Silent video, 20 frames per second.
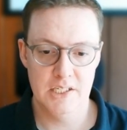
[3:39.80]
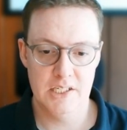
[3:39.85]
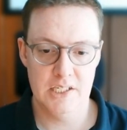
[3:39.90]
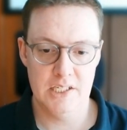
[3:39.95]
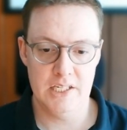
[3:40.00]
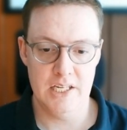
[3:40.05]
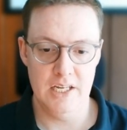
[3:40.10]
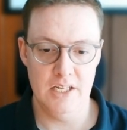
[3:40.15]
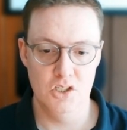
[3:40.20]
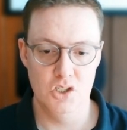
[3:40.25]

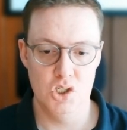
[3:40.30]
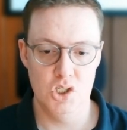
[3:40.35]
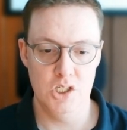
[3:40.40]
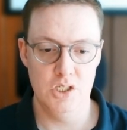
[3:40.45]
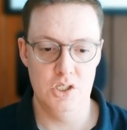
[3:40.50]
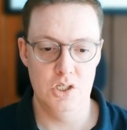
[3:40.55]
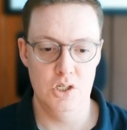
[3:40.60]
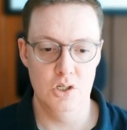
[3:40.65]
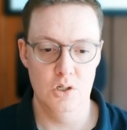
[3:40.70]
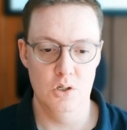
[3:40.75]
king
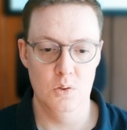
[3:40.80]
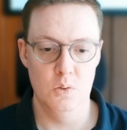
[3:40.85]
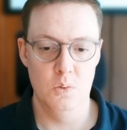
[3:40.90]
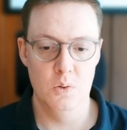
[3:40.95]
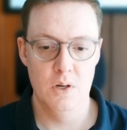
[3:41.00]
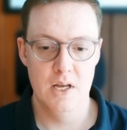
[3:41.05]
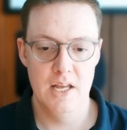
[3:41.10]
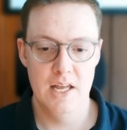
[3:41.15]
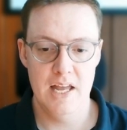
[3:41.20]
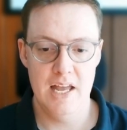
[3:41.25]
g2,
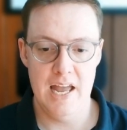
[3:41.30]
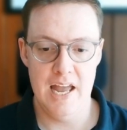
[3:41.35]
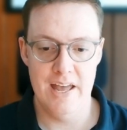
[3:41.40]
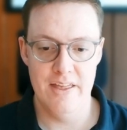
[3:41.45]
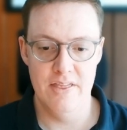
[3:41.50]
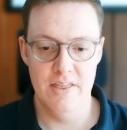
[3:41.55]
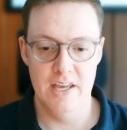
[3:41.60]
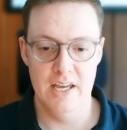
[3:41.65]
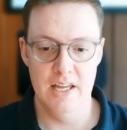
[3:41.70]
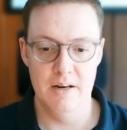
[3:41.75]

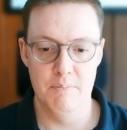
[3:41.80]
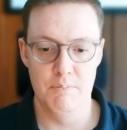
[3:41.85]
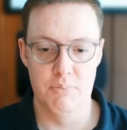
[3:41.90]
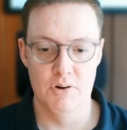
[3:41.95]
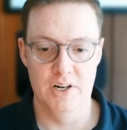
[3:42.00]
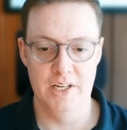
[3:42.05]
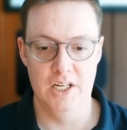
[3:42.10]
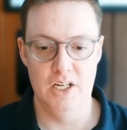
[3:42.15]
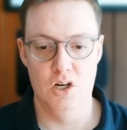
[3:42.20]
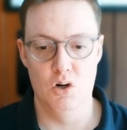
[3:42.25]
and then
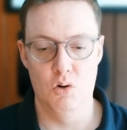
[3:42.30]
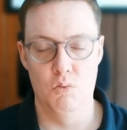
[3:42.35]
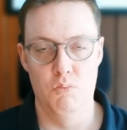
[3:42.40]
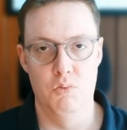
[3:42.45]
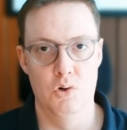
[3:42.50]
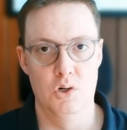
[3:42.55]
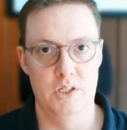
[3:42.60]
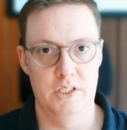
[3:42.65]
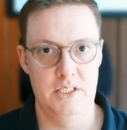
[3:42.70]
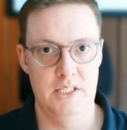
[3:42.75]
bringing a
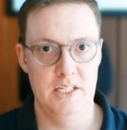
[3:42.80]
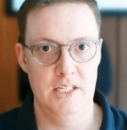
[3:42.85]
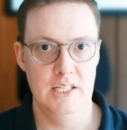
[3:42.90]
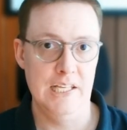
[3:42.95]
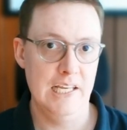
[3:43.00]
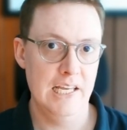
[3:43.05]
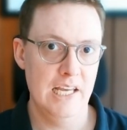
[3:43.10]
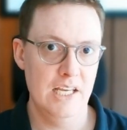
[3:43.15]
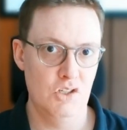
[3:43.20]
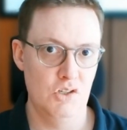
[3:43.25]
rook to
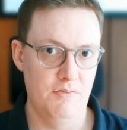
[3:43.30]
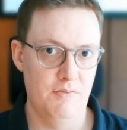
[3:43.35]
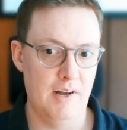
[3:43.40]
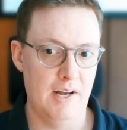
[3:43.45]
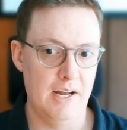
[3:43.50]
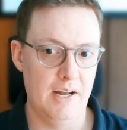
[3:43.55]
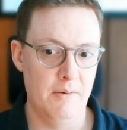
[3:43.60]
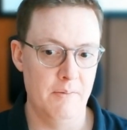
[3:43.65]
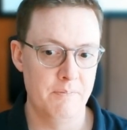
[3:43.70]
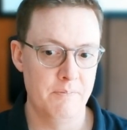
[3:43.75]
the
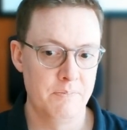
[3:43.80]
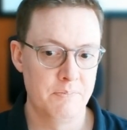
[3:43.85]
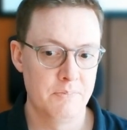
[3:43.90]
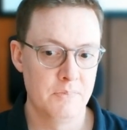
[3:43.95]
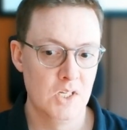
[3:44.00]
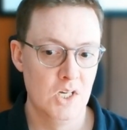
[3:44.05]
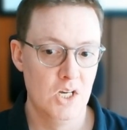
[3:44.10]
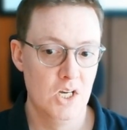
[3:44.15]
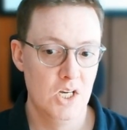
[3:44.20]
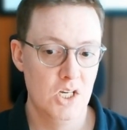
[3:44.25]
h-file.
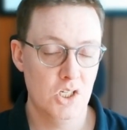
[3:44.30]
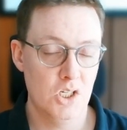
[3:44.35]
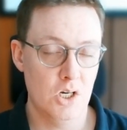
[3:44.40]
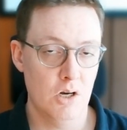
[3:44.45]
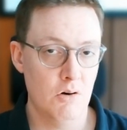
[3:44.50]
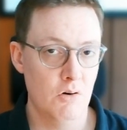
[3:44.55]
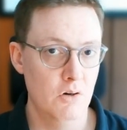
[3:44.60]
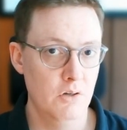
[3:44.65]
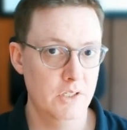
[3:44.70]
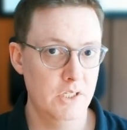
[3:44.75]

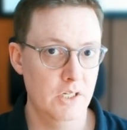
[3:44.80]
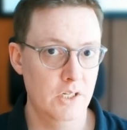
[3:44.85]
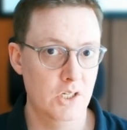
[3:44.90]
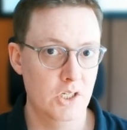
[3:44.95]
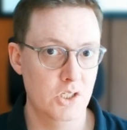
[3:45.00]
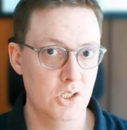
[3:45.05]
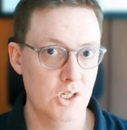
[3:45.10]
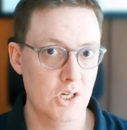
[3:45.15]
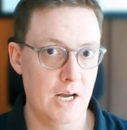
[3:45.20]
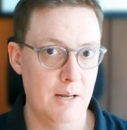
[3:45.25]
Chacron did a
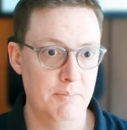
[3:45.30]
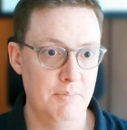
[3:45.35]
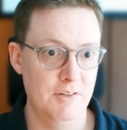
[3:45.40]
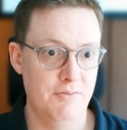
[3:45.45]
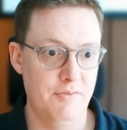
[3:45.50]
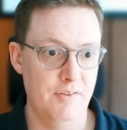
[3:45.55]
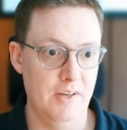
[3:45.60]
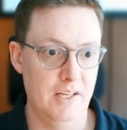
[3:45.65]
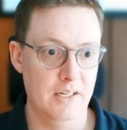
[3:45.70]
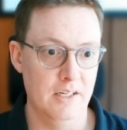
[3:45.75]
good job
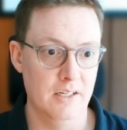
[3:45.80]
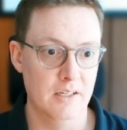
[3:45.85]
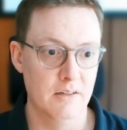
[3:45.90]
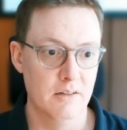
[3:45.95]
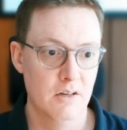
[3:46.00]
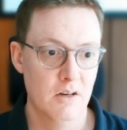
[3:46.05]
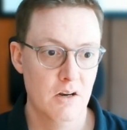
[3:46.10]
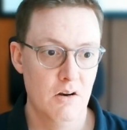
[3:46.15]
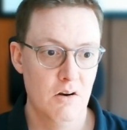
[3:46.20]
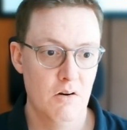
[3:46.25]
defending.
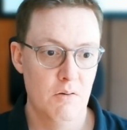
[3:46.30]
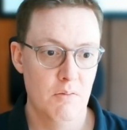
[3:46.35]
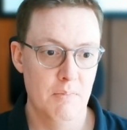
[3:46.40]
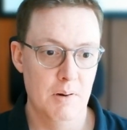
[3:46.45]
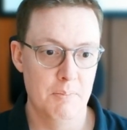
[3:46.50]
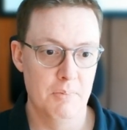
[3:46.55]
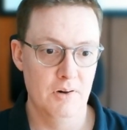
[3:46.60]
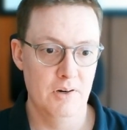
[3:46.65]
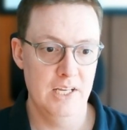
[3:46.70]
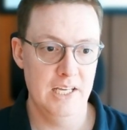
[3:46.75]

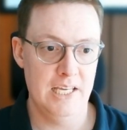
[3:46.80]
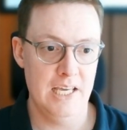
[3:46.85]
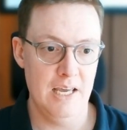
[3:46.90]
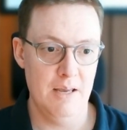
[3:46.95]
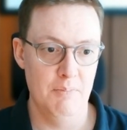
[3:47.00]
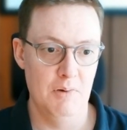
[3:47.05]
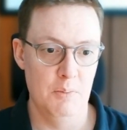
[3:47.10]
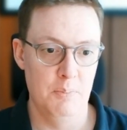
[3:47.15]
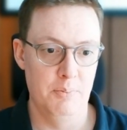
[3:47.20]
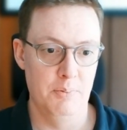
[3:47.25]
Remember, he came
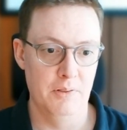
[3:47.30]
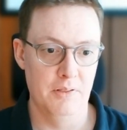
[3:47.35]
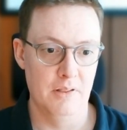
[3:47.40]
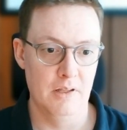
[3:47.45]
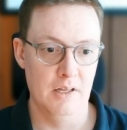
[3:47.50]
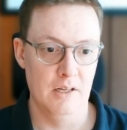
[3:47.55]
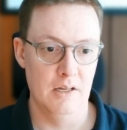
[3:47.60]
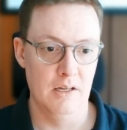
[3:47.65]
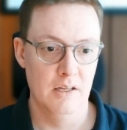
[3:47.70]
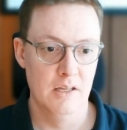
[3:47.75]
up with
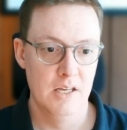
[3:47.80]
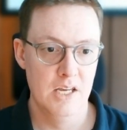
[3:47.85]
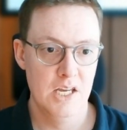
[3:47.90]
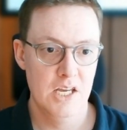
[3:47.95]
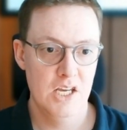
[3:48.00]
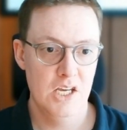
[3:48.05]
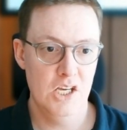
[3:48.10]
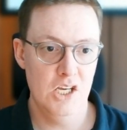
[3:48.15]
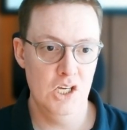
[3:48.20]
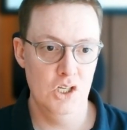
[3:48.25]
a
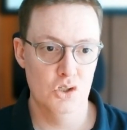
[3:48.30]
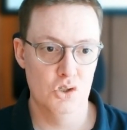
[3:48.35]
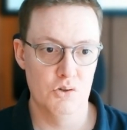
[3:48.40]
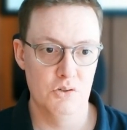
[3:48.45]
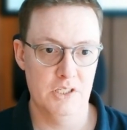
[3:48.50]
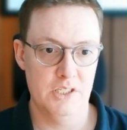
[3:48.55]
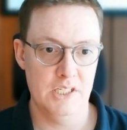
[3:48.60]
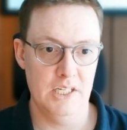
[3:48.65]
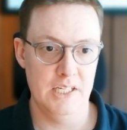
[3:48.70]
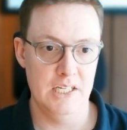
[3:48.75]

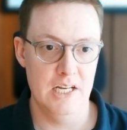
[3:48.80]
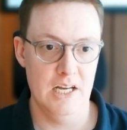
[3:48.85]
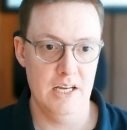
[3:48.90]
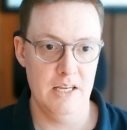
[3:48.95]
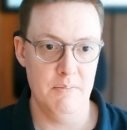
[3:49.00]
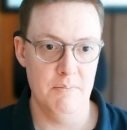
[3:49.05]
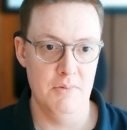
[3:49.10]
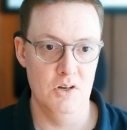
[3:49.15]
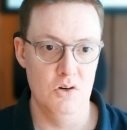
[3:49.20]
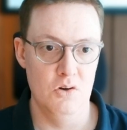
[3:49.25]
interesting
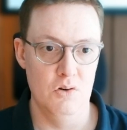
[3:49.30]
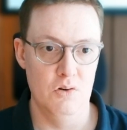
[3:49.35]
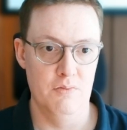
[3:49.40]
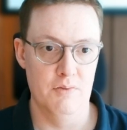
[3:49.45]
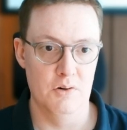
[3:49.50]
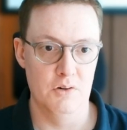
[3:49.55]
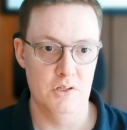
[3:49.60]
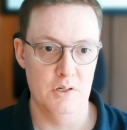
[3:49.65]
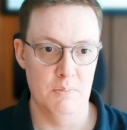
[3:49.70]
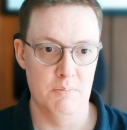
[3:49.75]
knight
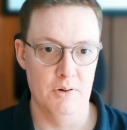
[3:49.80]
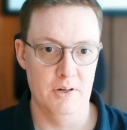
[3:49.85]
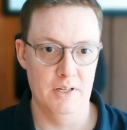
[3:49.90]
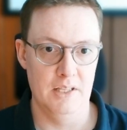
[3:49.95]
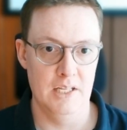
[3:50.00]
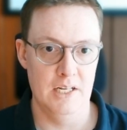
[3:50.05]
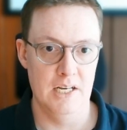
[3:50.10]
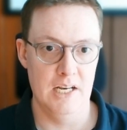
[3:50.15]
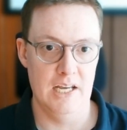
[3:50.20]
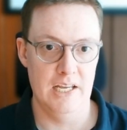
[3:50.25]
maneuver to bring the
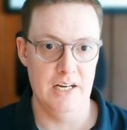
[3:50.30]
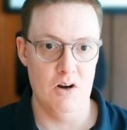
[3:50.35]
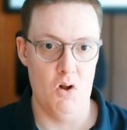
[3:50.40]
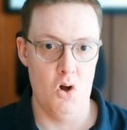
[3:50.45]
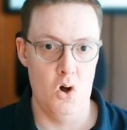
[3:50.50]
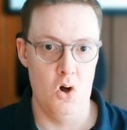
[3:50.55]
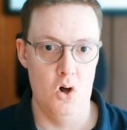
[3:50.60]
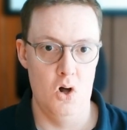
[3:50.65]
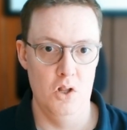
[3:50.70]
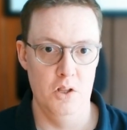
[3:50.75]
knight
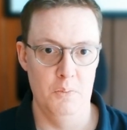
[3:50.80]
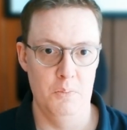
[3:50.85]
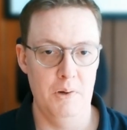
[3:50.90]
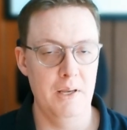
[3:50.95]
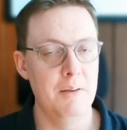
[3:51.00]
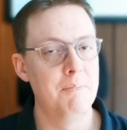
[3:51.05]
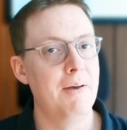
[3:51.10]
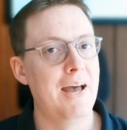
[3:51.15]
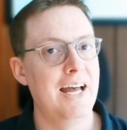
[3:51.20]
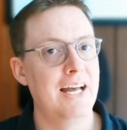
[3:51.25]
all the way
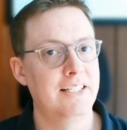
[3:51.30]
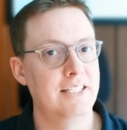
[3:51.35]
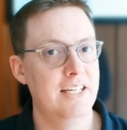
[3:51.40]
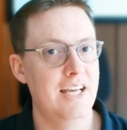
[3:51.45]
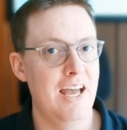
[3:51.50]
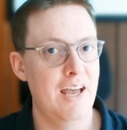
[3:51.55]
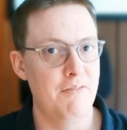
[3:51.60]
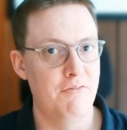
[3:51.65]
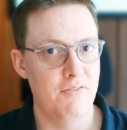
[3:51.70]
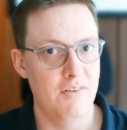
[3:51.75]
back to
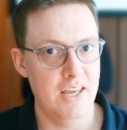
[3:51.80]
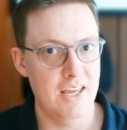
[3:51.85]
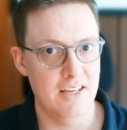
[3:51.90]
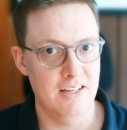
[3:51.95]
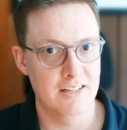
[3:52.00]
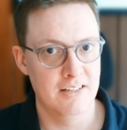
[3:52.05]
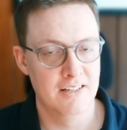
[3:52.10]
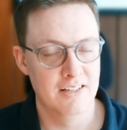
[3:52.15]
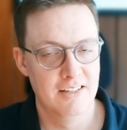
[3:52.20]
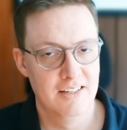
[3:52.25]
f8
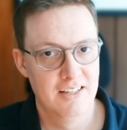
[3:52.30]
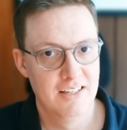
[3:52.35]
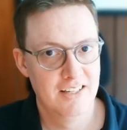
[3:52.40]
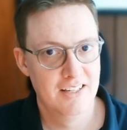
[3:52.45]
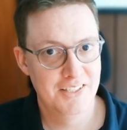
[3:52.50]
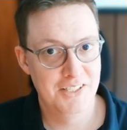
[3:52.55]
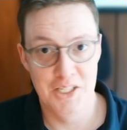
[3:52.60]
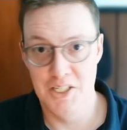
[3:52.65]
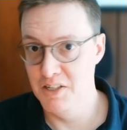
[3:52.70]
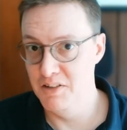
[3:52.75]

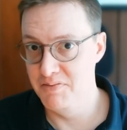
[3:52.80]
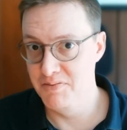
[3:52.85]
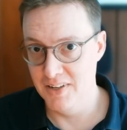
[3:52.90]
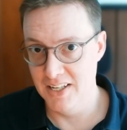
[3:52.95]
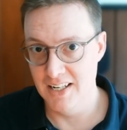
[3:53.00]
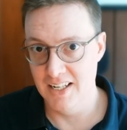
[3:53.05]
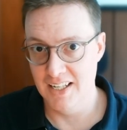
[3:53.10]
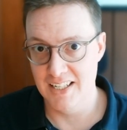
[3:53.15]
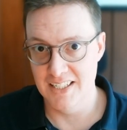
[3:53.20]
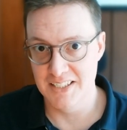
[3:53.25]
to defend
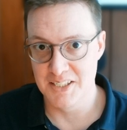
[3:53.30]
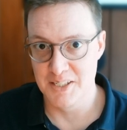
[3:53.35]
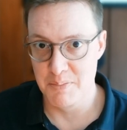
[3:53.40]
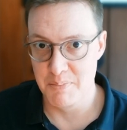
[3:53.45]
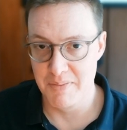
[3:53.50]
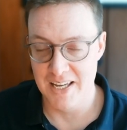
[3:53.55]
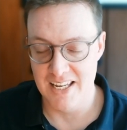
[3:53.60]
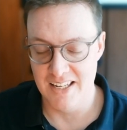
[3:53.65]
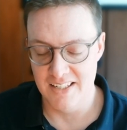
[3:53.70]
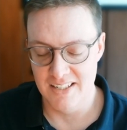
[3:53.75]
against the
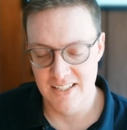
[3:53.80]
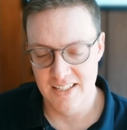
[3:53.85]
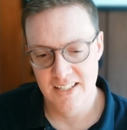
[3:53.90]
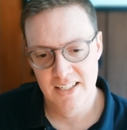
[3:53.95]
mate,